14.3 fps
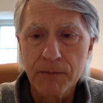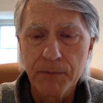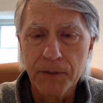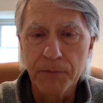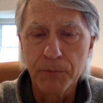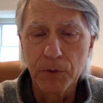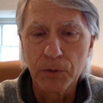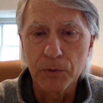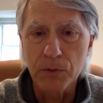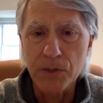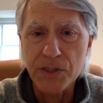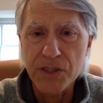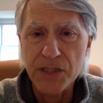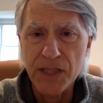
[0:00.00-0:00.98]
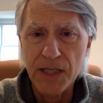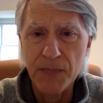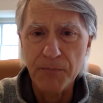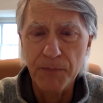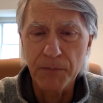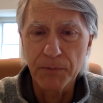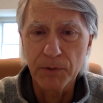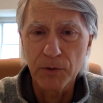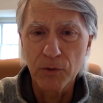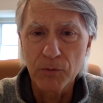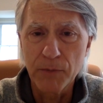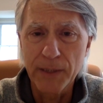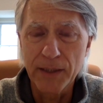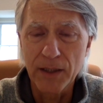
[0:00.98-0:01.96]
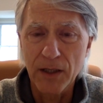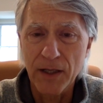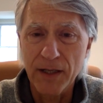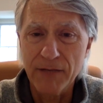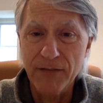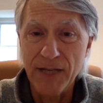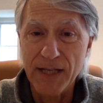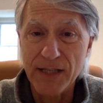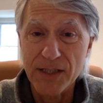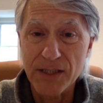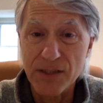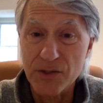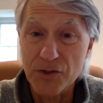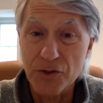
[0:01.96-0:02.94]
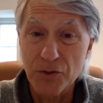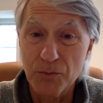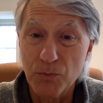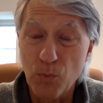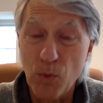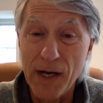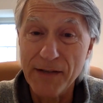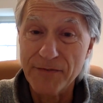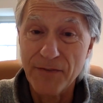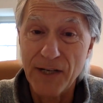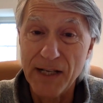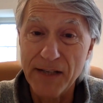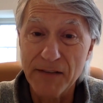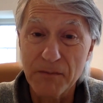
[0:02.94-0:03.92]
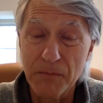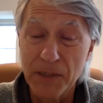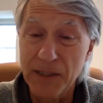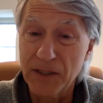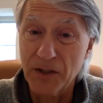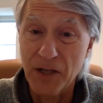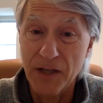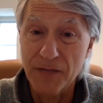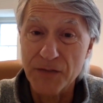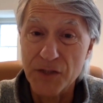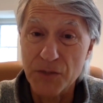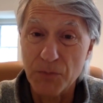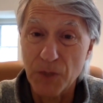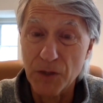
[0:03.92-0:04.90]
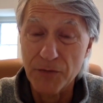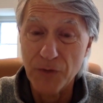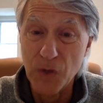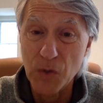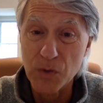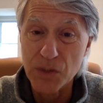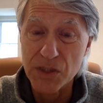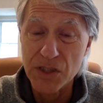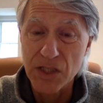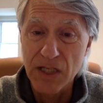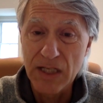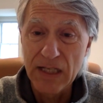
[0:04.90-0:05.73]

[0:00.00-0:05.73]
people who are sick, people who may not have access to Wi-Fi and may not have smartphones,